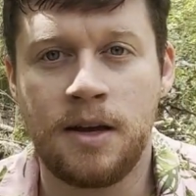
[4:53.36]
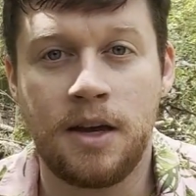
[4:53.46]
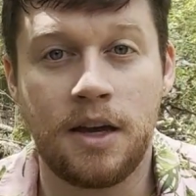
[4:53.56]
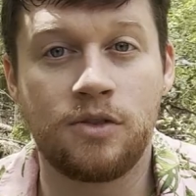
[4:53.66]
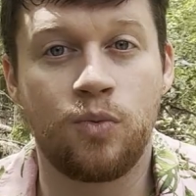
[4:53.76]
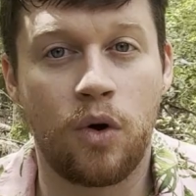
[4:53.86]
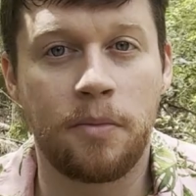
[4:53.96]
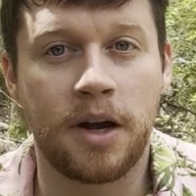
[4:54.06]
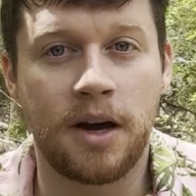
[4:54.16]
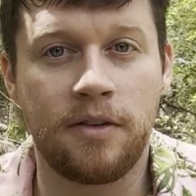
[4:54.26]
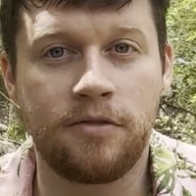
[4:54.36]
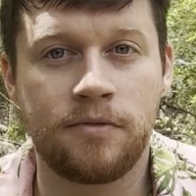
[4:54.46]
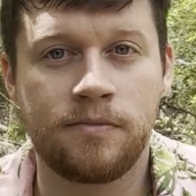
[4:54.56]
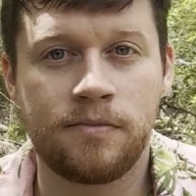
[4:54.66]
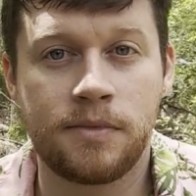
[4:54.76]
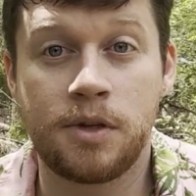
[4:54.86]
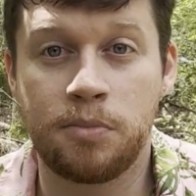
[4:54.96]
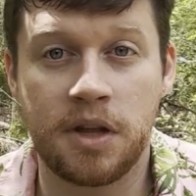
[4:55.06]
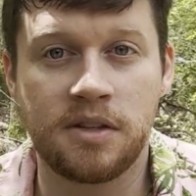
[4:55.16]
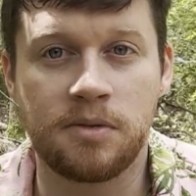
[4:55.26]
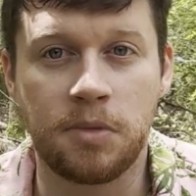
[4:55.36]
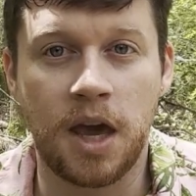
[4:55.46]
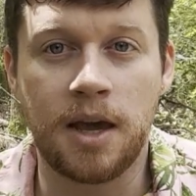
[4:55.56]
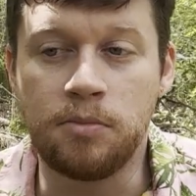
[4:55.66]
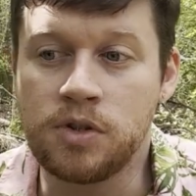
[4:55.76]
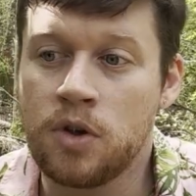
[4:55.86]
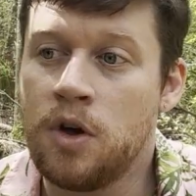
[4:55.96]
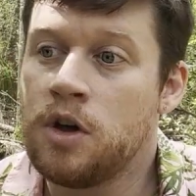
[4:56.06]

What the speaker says: it's warm enough to play some games.